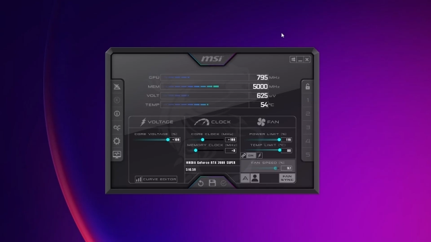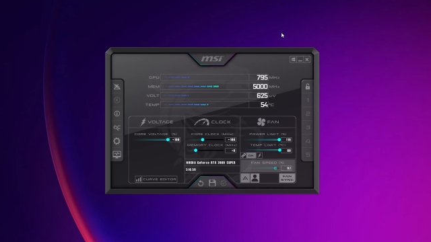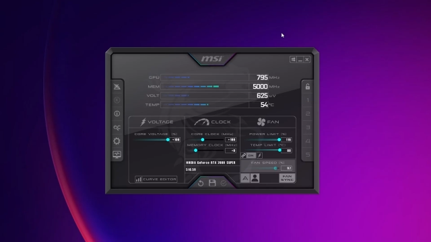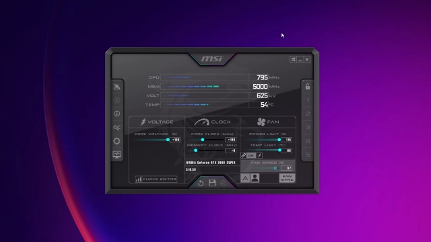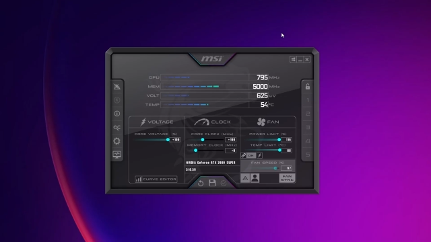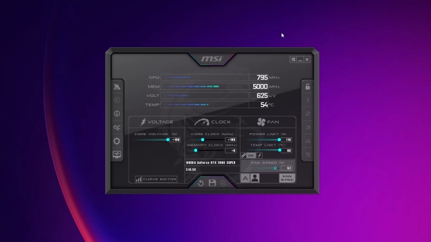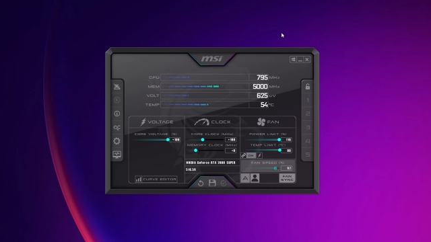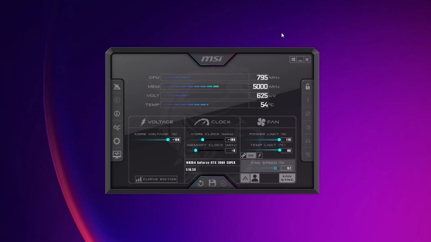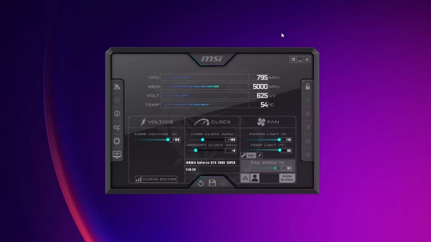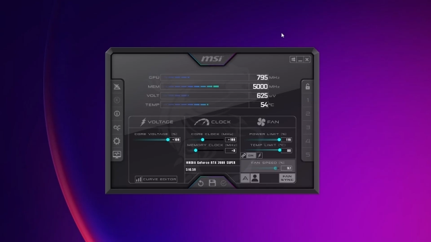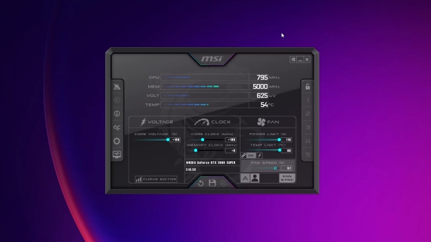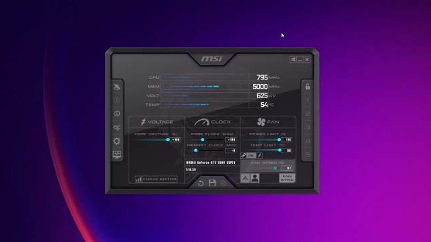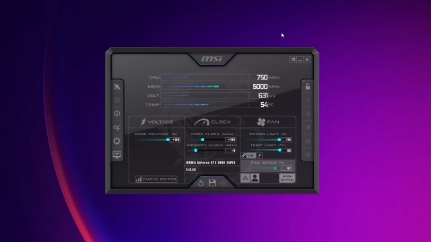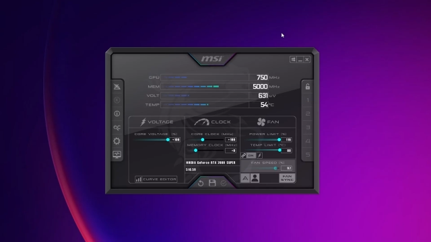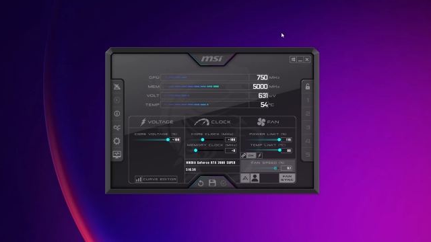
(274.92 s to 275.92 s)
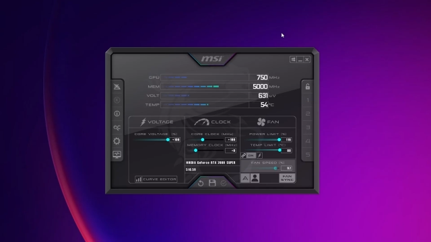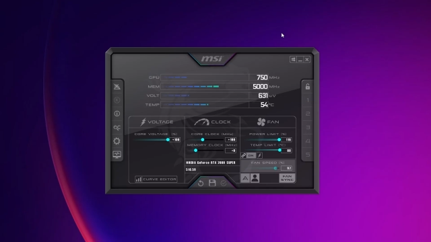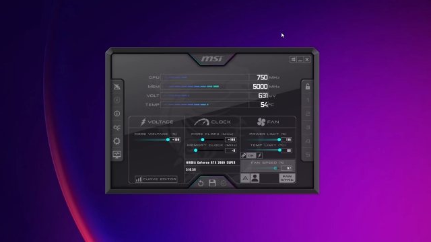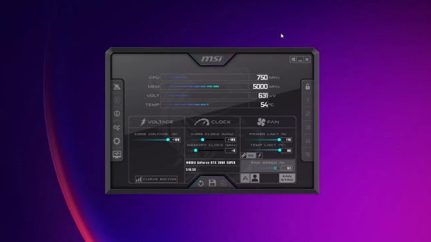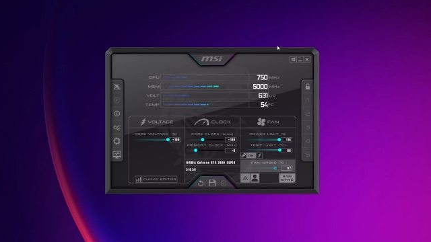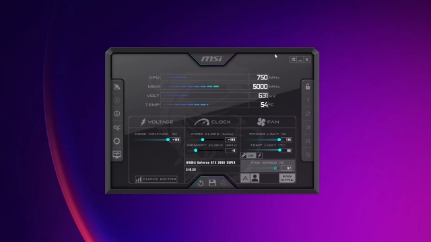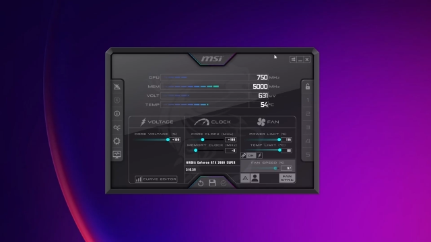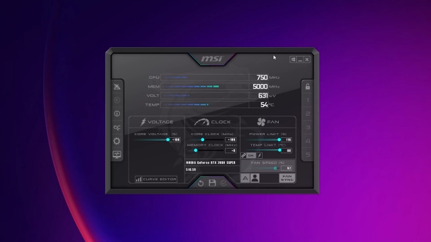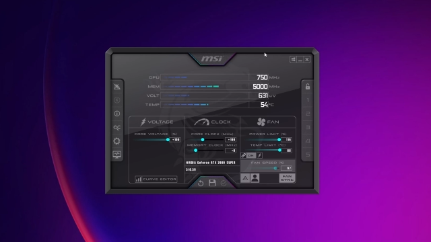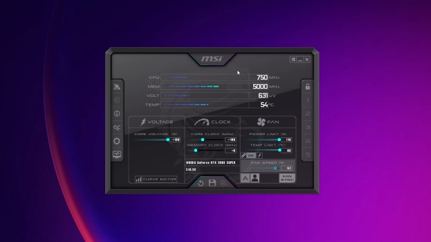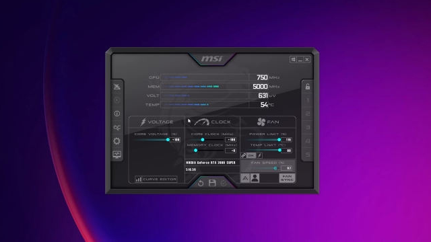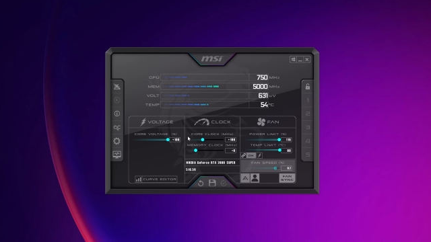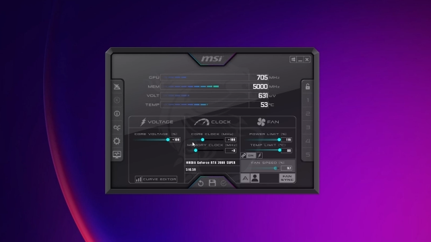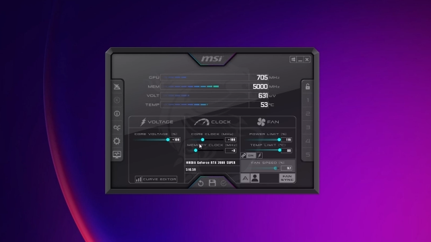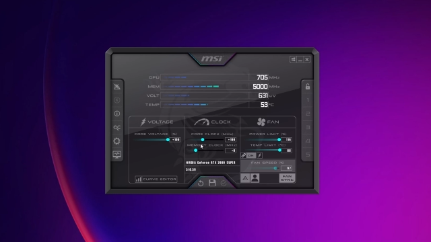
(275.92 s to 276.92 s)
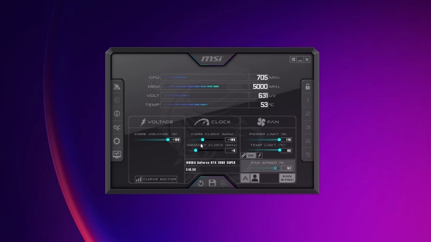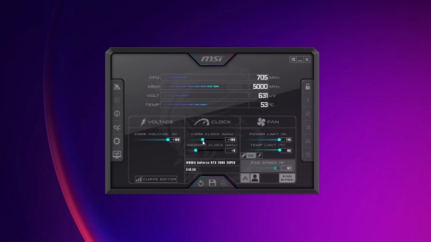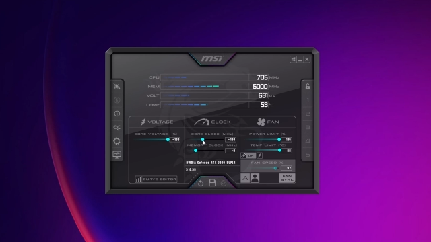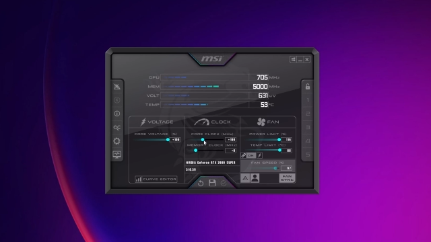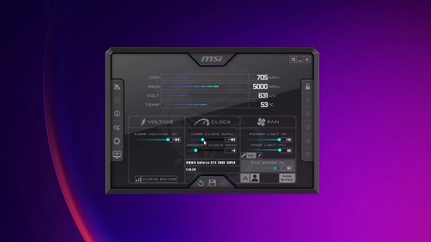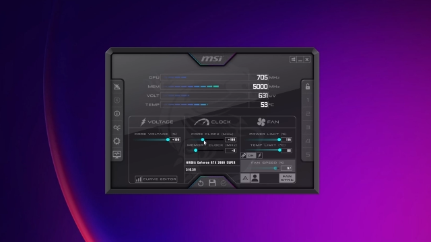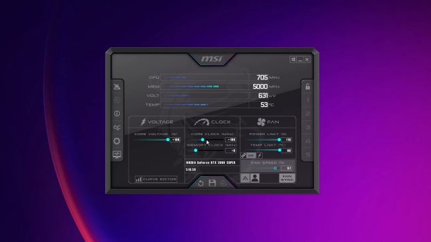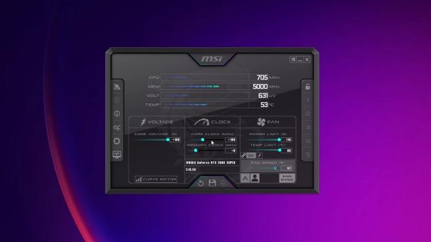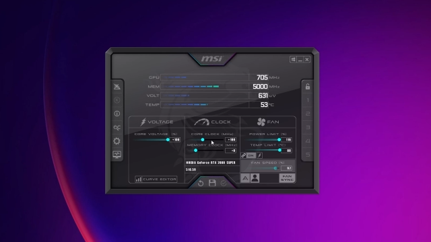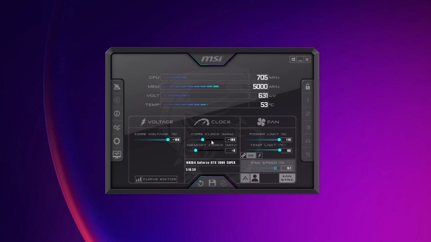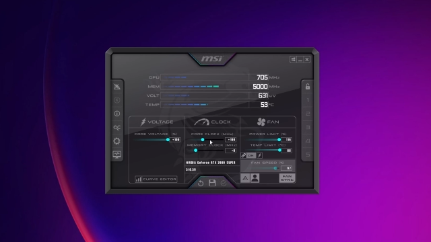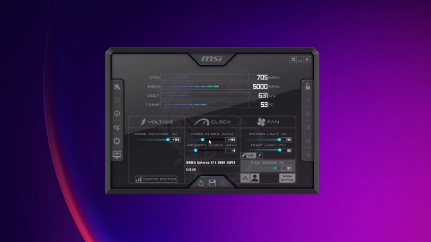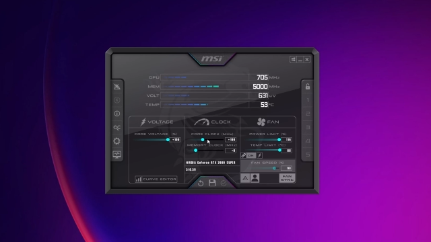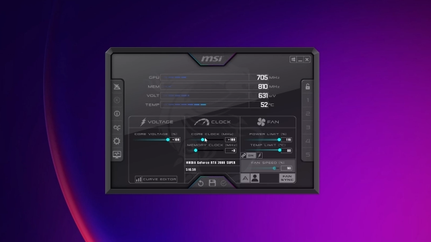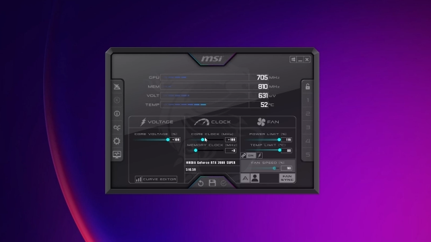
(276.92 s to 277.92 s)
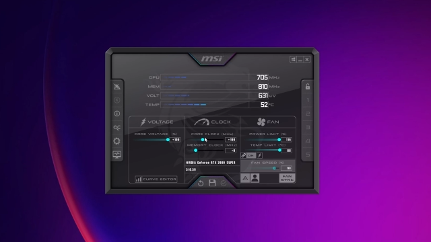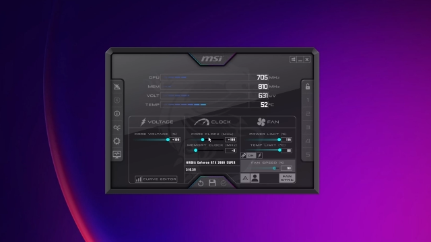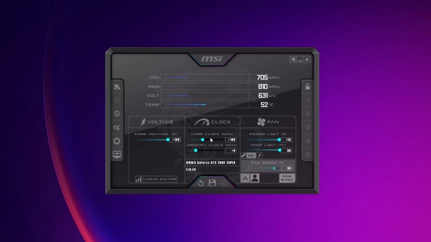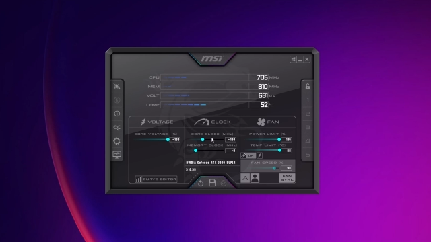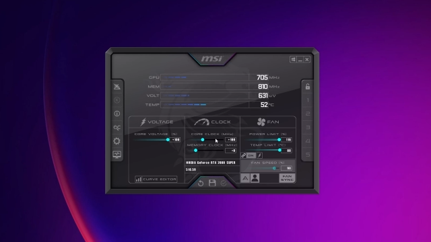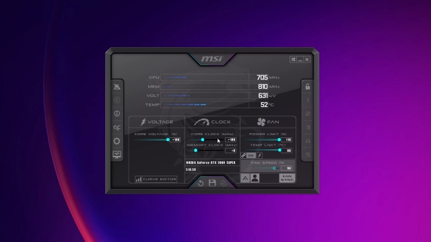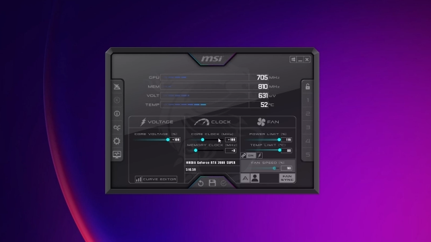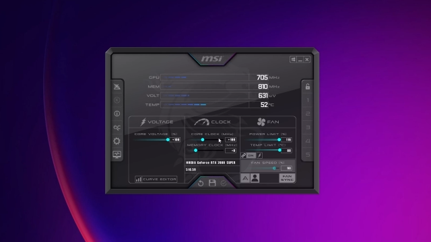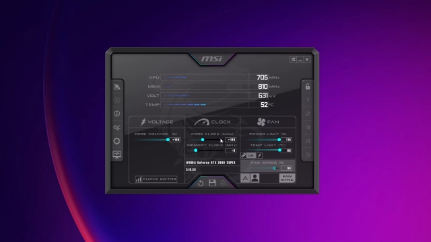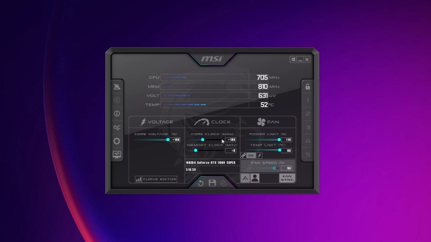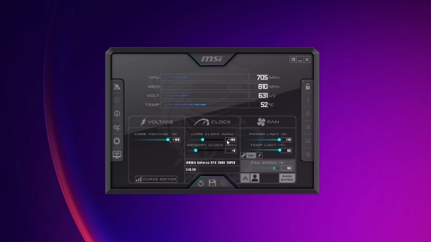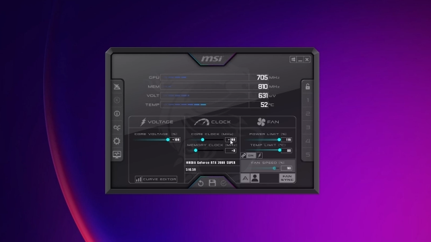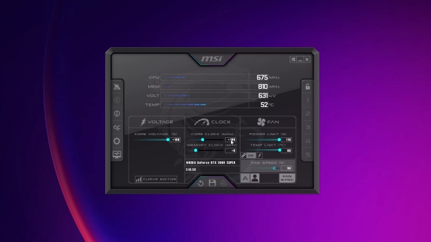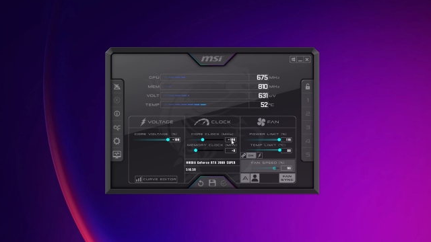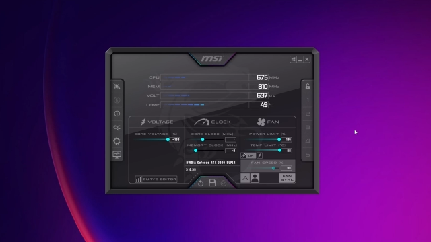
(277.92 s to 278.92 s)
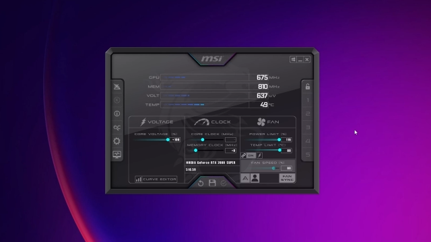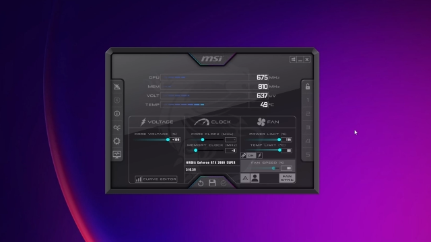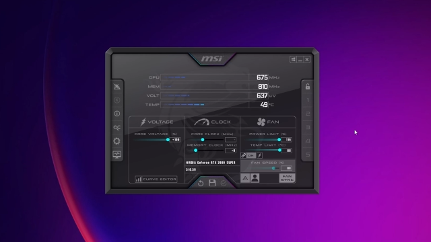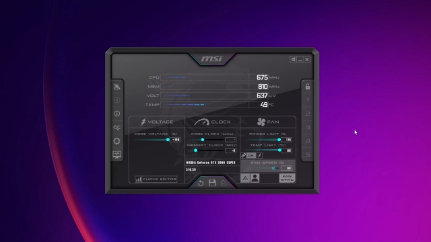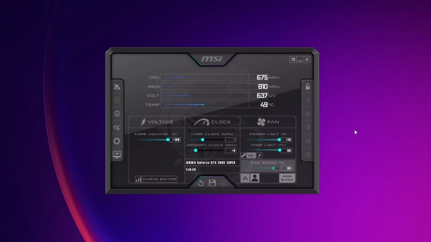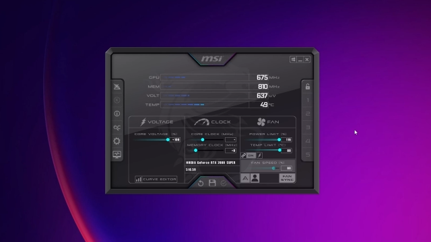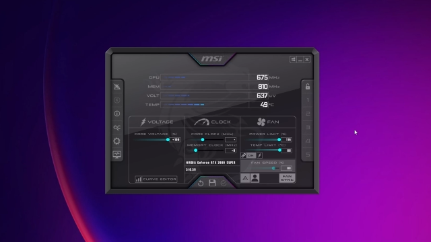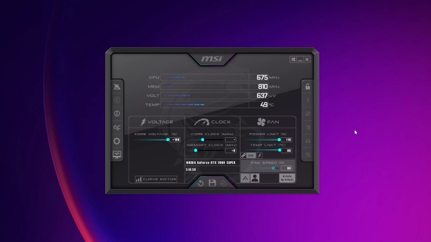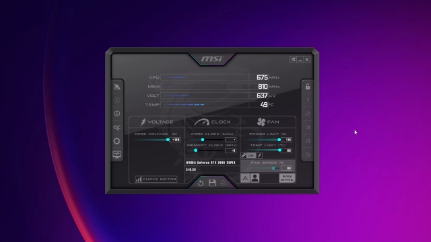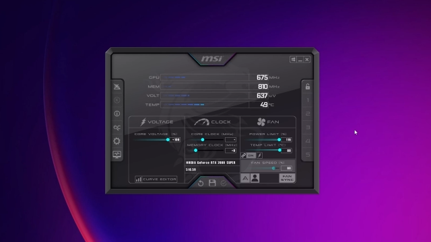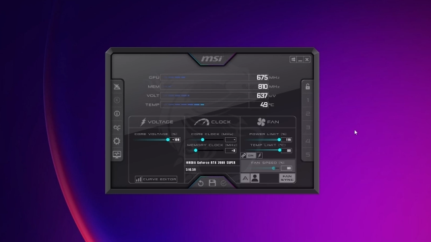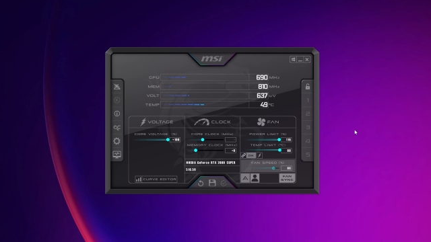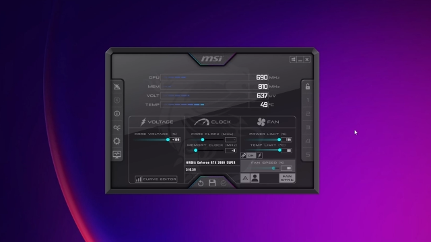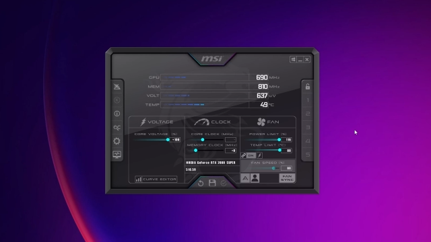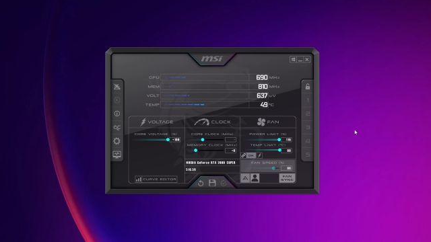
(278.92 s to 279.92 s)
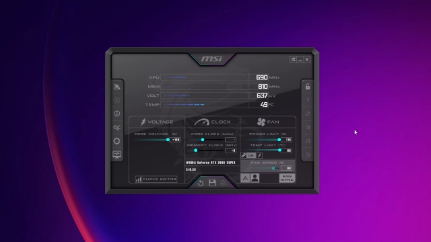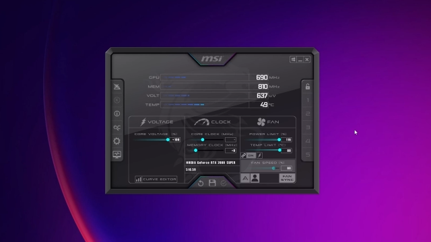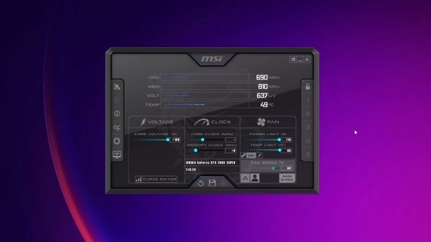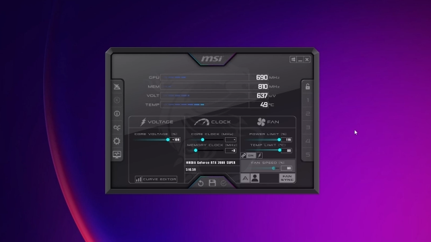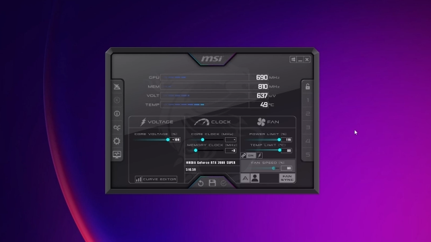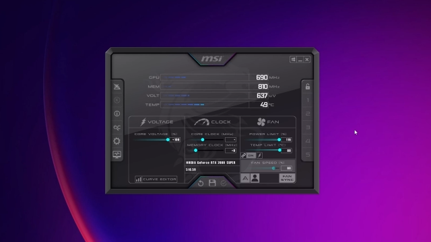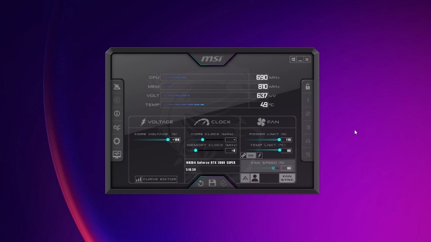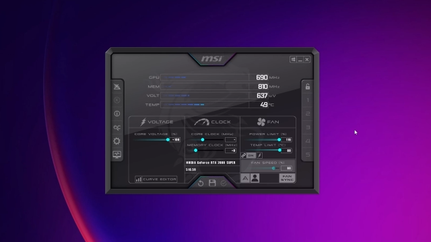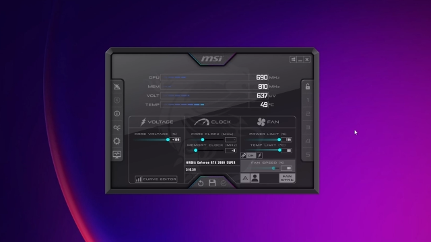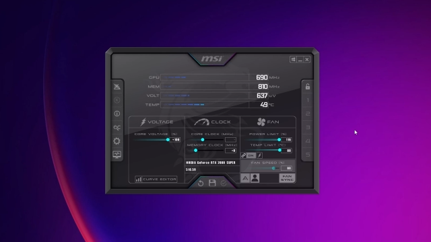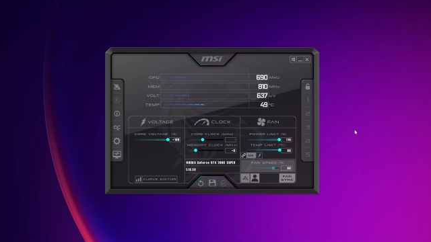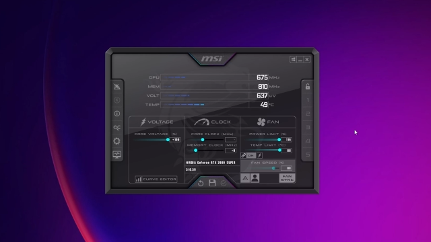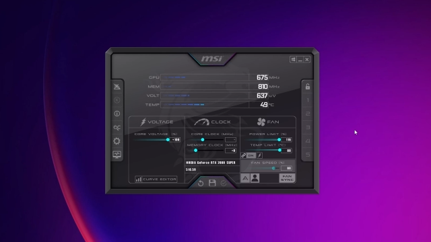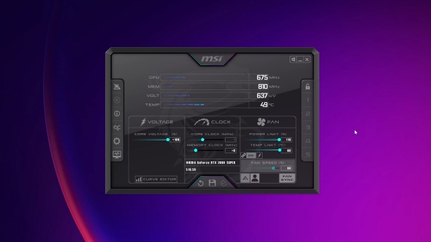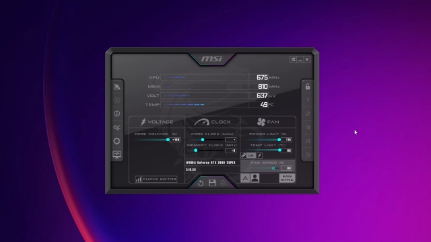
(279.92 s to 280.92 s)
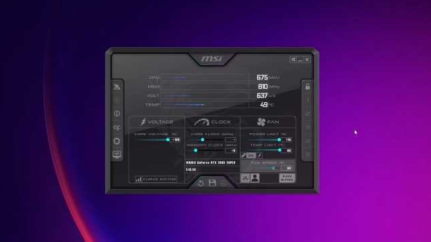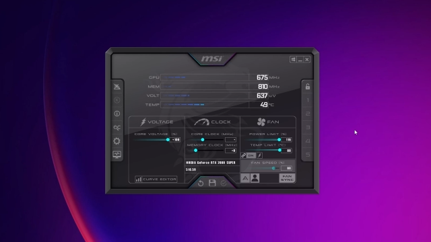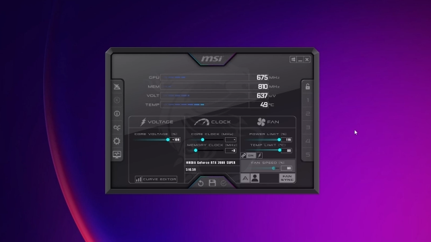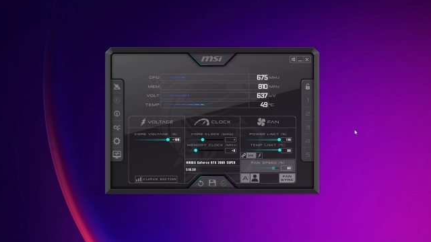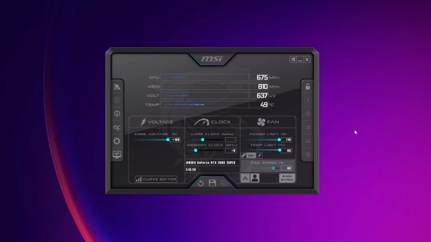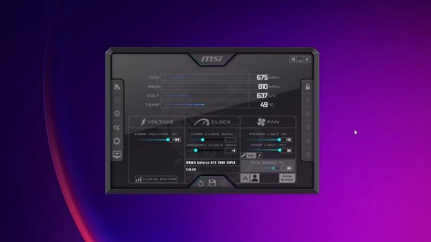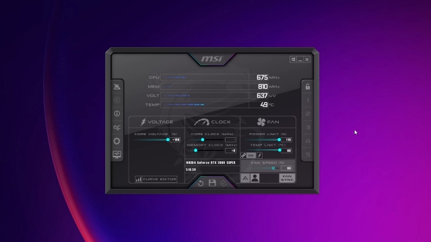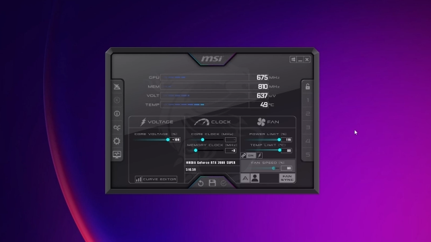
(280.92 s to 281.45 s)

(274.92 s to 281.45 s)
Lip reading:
No face is visible, so there are no lips to read.